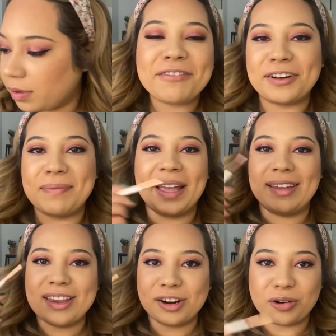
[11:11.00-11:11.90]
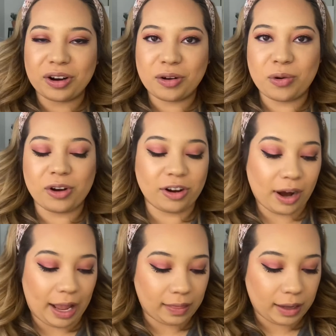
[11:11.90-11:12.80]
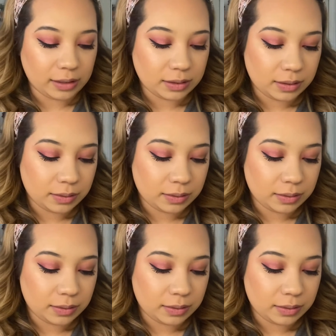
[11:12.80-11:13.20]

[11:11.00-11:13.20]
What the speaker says: for my inner corner highlight.